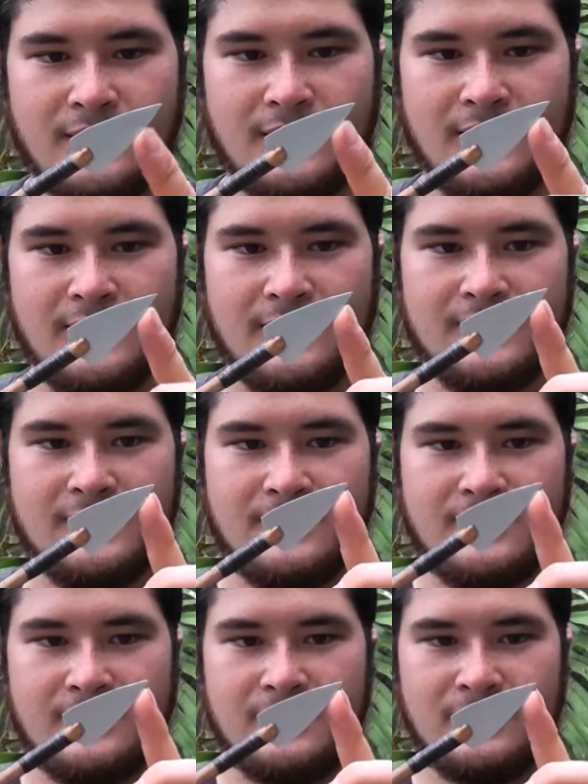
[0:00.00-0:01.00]
and
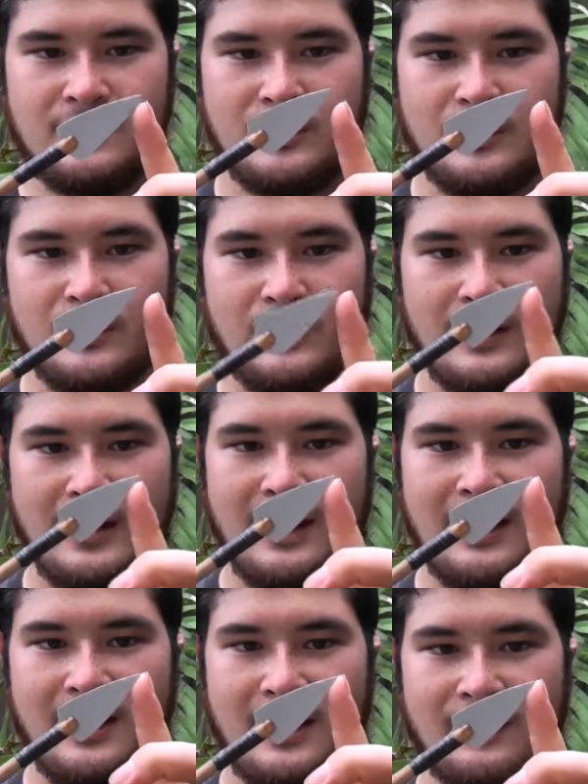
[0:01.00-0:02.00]

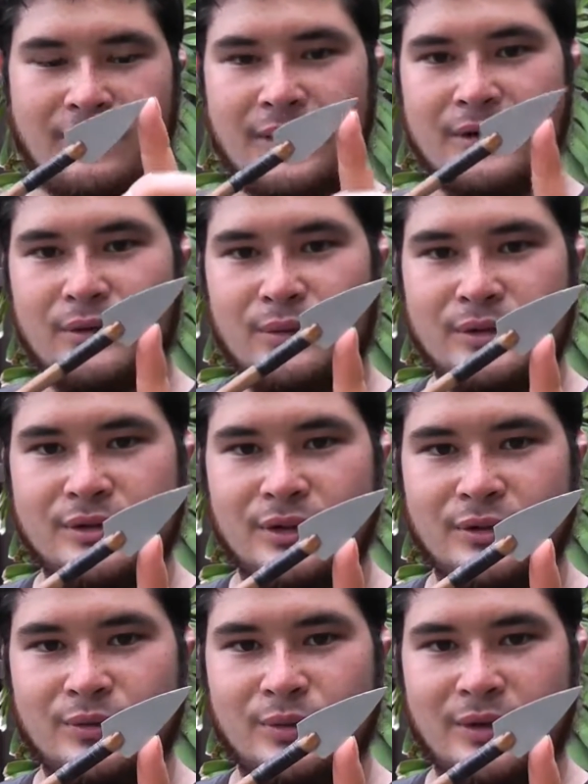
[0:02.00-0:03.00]
I've had good
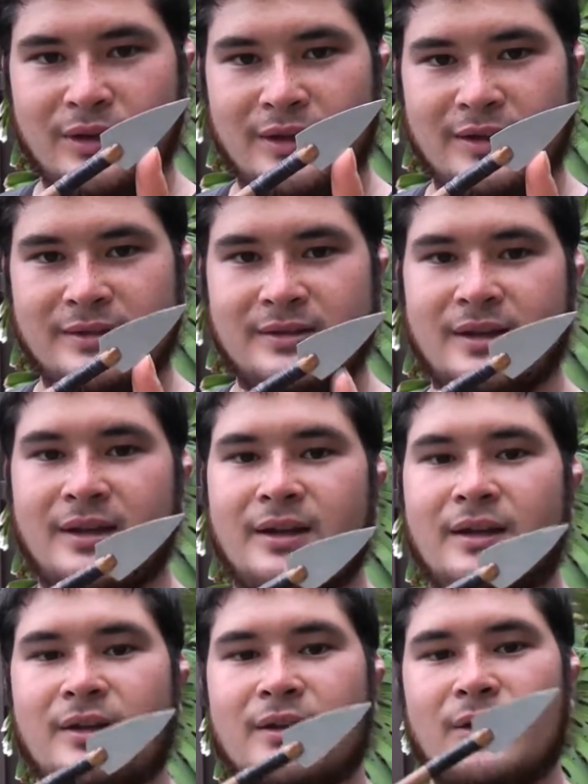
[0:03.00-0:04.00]
results with these.
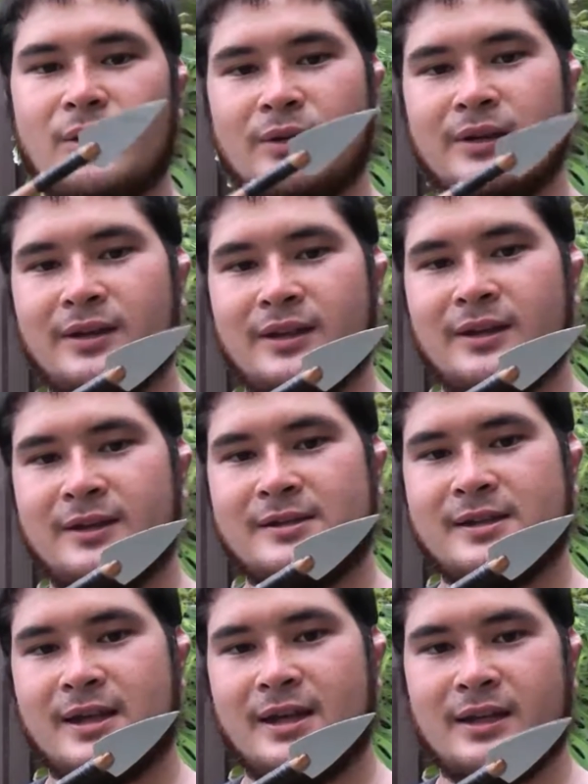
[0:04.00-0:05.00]
The only thing
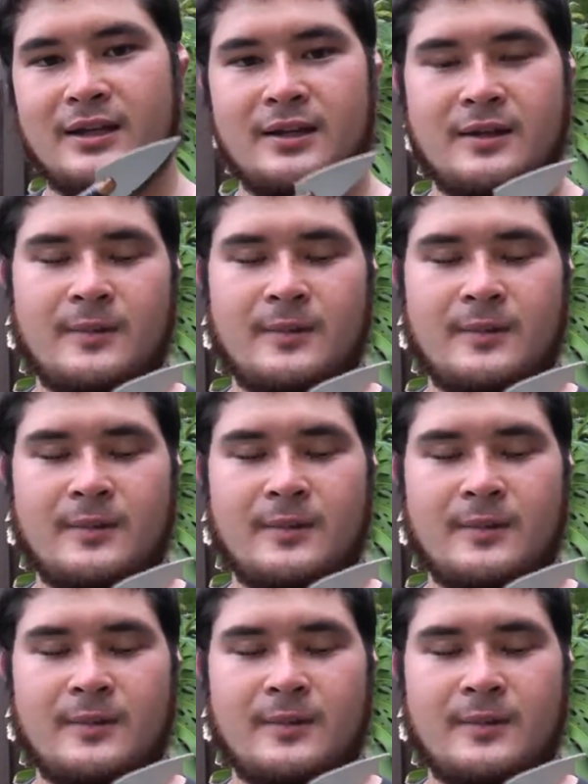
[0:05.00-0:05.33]
is that